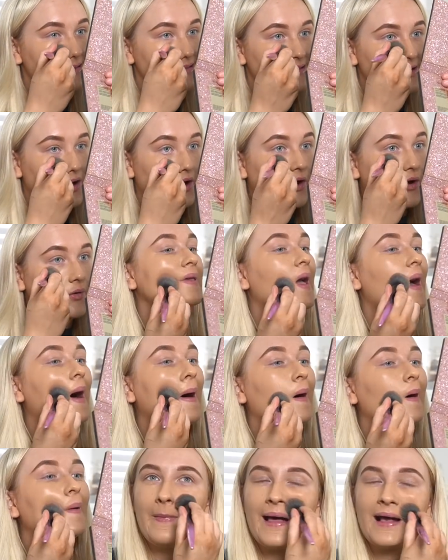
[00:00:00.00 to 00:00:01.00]
So
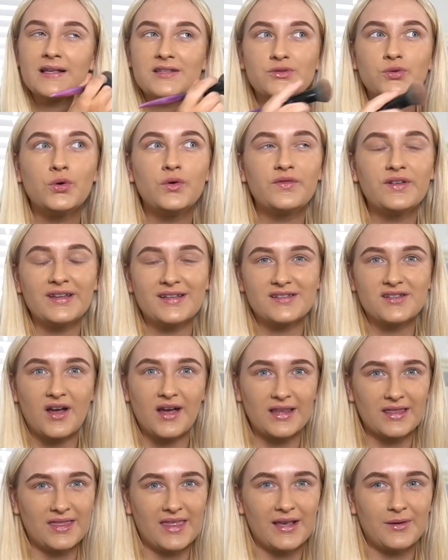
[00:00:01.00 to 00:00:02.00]
yeah, that's sort of an
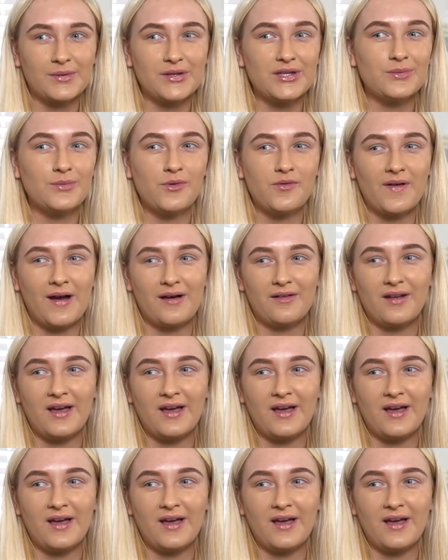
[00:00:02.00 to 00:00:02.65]
exciting thing when you move out,